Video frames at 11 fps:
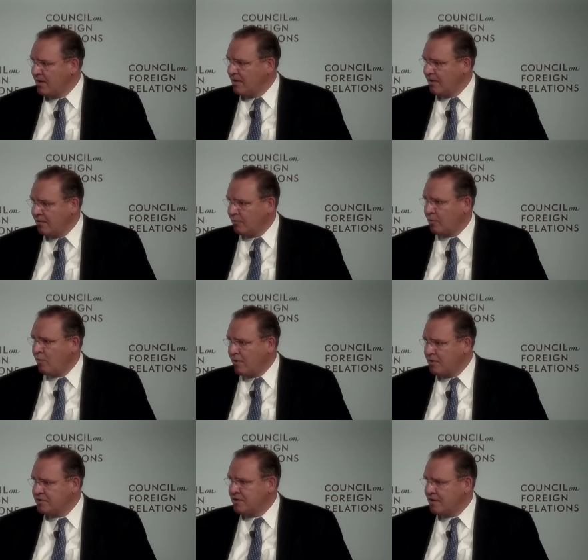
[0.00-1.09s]
It
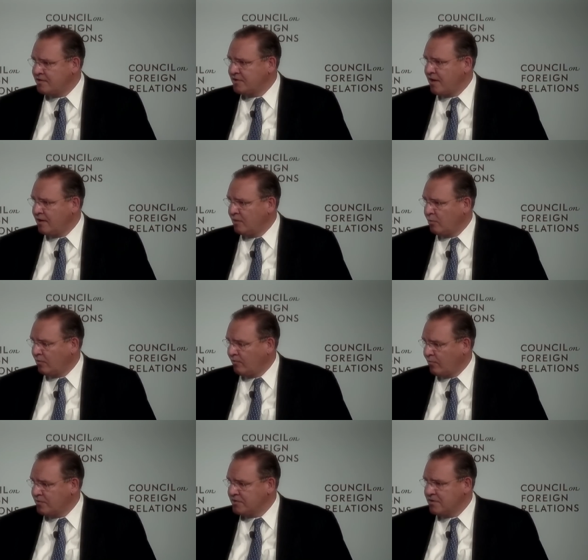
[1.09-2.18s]
requires an educated
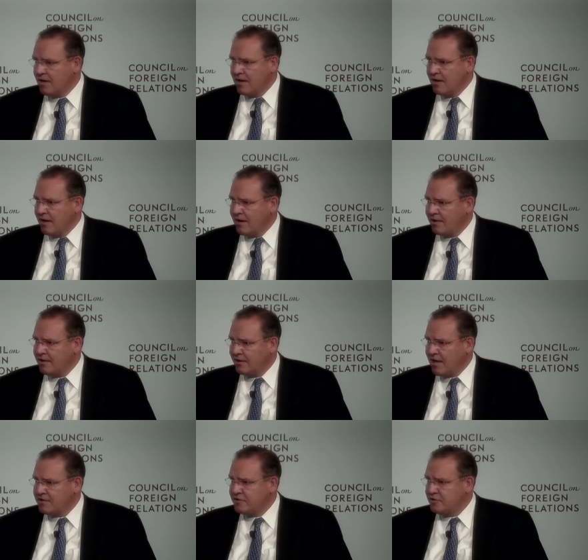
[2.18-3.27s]
workforce. And I think
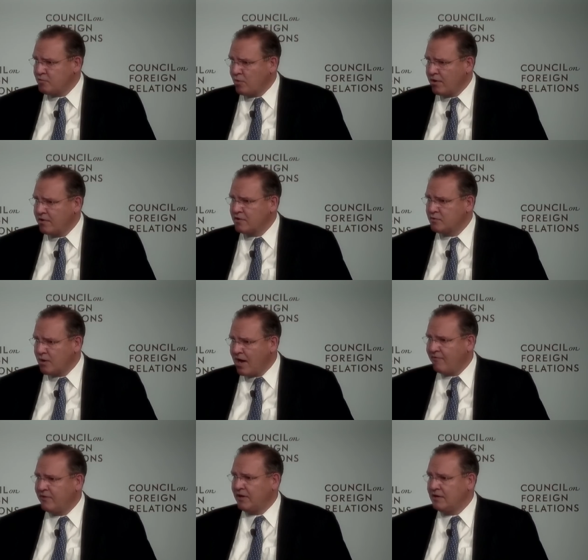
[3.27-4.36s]
that's just one of the things we
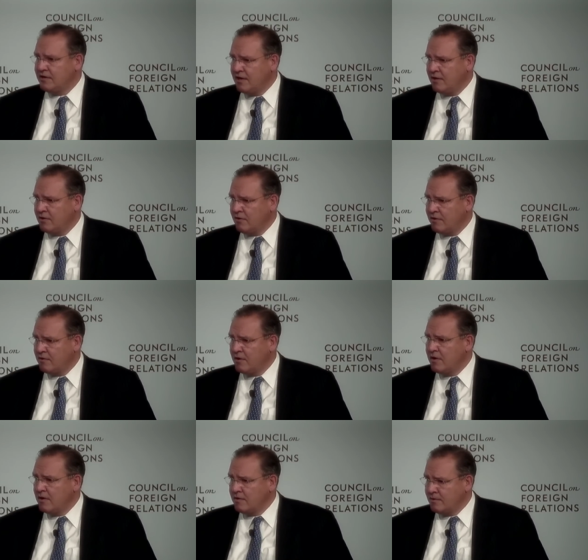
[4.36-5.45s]
have to continue to,
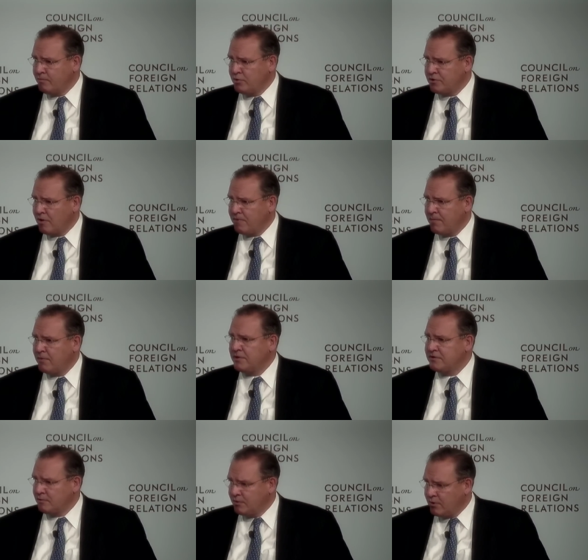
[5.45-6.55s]
to push our people
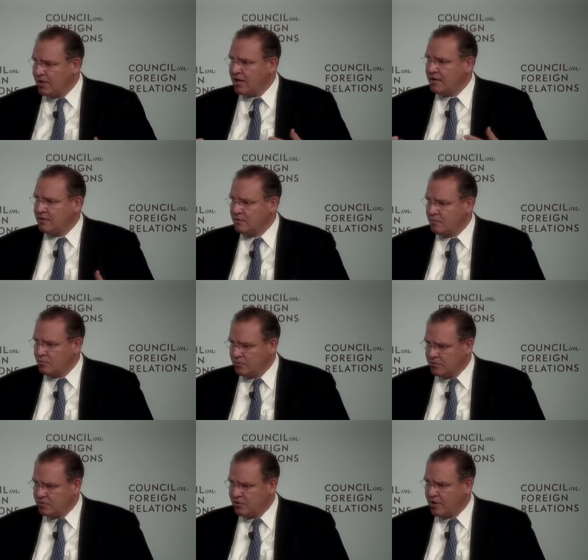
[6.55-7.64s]
is you need to
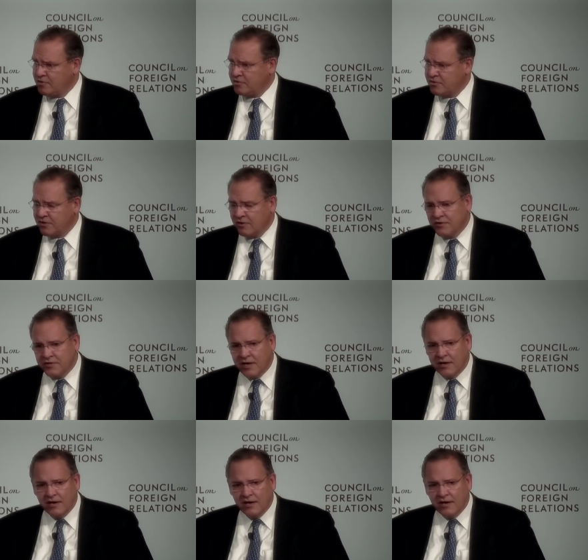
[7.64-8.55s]
change your skill set.